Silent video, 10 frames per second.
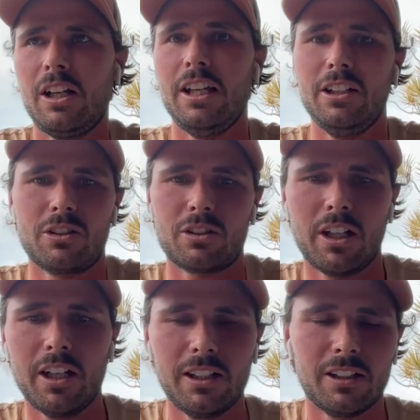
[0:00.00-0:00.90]
in
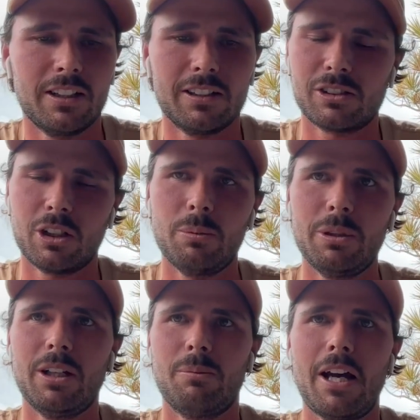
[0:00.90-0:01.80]
Australia. Like there's so
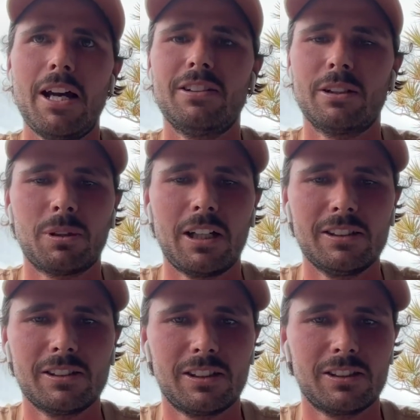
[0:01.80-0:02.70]
many amazing
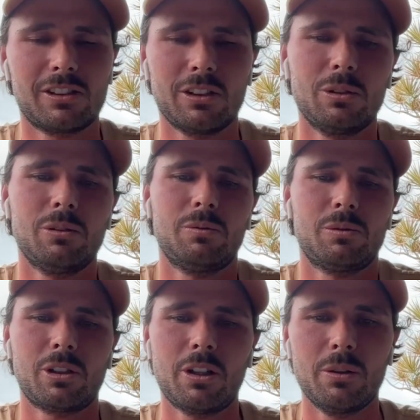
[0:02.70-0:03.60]
places that are still
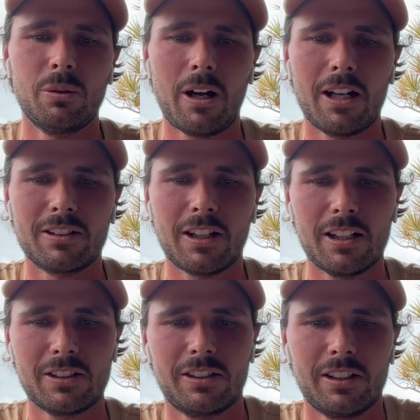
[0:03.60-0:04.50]
so
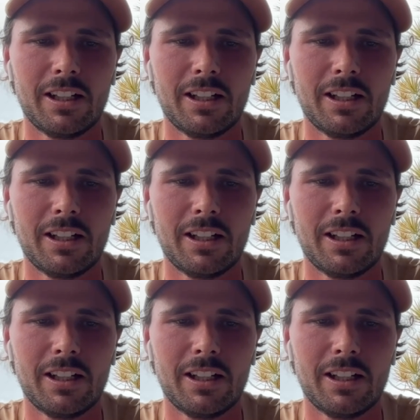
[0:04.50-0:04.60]
untouched,